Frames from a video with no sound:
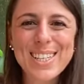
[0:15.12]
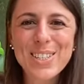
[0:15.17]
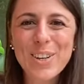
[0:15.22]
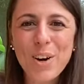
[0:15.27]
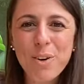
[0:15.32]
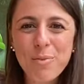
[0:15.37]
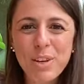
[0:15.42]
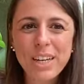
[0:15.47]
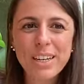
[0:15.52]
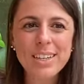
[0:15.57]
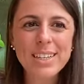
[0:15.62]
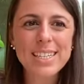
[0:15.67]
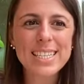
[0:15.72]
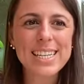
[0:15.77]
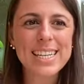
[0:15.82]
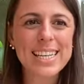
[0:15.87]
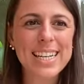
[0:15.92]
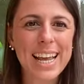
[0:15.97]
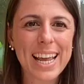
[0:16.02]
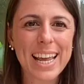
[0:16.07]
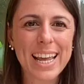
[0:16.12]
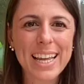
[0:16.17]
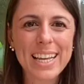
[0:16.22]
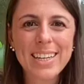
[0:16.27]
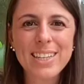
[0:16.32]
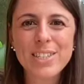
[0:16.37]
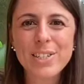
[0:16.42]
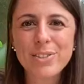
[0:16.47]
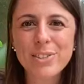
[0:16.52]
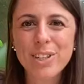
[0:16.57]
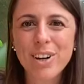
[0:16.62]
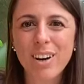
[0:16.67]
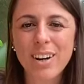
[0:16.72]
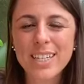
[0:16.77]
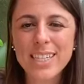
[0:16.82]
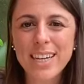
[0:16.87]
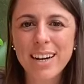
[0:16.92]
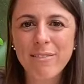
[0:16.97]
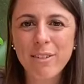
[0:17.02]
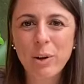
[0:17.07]
So I'm here today to
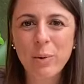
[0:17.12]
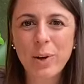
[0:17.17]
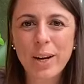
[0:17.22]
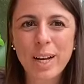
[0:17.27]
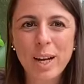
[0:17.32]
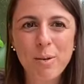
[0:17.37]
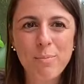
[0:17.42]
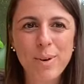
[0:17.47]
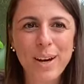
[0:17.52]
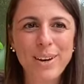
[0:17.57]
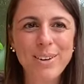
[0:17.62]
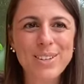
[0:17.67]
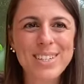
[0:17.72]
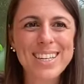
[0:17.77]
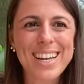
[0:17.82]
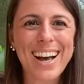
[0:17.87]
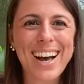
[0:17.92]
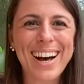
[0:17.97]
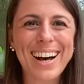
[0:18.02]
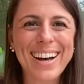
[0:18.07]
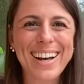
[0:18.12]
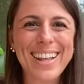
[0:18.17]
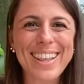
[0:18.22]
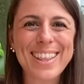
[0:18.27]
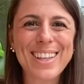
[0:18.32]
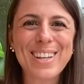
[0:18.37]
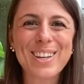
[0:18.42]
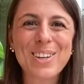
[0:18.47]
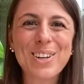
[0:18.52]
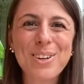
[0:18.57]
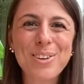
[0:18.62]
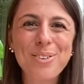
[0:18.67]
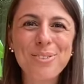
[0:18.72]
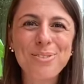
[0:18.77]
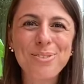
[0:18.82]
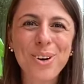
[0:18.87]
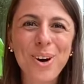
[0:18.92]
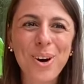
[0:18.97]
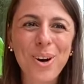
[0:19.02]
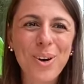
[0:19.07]
talk to everyone about the new
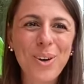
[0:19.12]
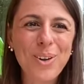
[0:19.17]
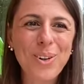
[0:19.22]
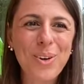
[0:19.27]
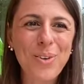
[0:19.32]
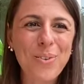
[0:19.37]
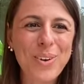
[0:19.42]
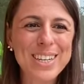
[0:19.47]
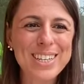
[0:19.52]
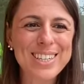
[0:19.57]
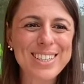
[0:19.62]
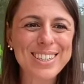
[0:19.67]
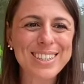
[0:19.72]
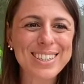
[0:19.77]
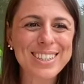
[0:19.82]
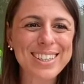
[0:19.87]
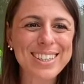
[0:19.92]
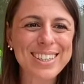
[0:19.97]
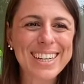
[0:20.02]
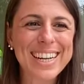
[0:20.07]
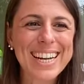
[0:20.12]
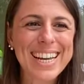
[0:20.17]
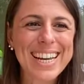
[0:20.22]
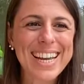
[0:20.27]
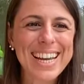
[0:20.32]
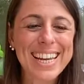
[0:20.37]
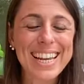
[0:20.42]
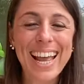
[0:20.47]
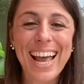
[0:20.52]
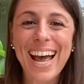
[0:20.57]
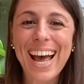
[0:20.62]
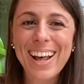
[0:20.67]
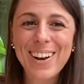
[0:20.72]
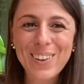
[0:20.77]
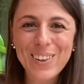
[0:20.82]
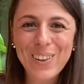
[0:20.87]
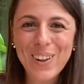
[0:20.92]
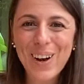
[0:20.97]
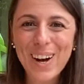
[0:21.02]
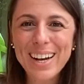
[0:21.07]
fall winter
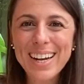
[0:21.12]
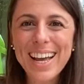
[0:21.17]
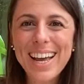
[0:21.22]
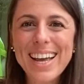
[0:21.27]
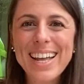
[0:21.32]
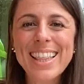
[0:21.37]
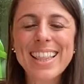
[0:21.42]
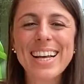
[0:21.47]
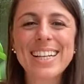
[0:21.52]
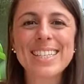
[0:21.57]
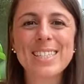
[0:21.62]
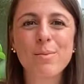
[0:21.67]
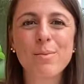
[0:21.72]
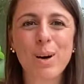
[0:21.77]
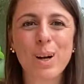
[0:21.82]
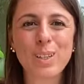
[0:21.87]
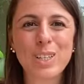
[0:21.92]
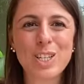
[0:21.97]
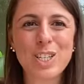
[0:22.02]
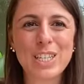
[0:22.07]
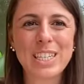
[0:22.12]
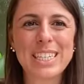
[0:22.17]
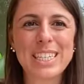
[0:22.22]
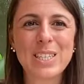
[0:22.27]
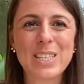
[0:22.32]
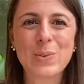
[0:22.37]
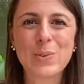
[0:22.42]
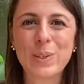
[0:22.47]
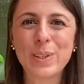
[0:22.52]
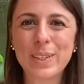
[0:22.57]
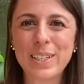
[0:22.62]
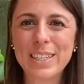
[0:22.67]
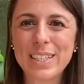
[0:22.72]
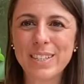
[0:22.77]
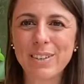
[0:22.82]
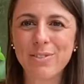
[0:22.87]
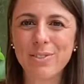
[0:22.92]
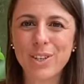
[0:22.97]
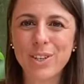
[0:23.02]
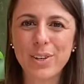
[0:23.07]
catalog that Sipology just
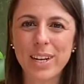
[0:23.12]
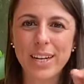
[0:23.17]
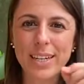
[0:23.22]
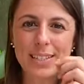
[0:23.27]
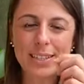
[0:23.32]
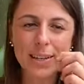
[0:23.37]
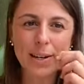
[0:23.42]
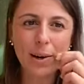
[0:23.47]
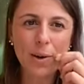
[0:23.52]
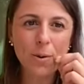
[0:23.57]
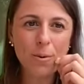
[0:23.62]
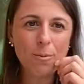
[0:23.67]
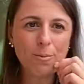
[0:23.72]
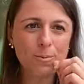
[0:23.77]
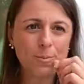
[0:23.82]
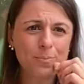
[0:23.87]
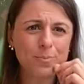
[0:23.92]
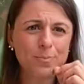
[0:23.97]
released a few days ago.